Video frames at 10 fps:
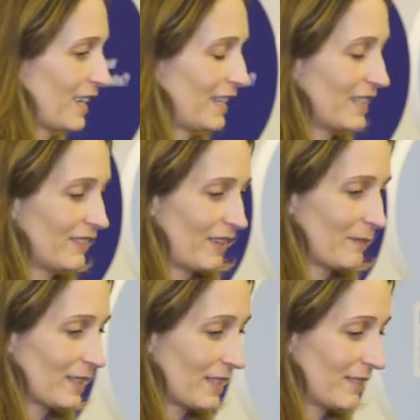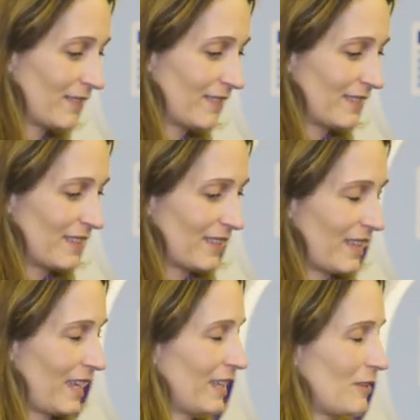kind of um,
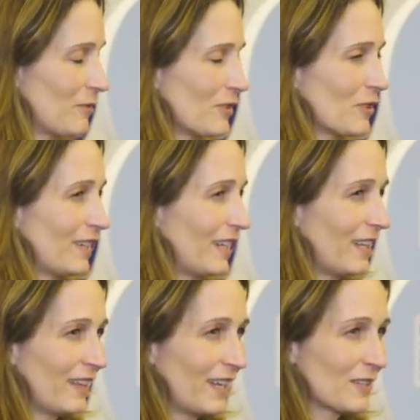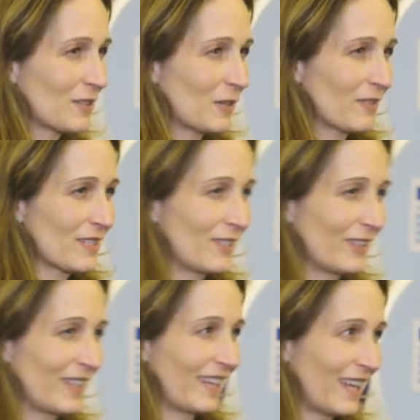thing. You can turn anything into service
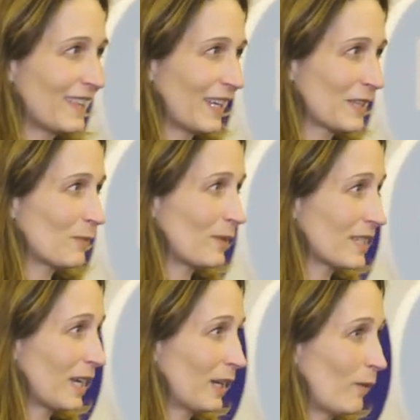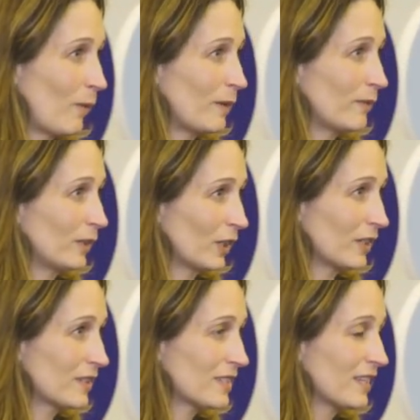learning, I think is, is kind of what we've
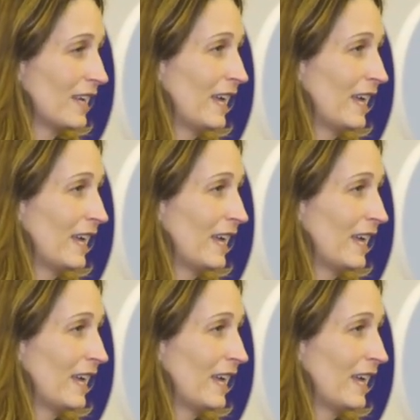learned.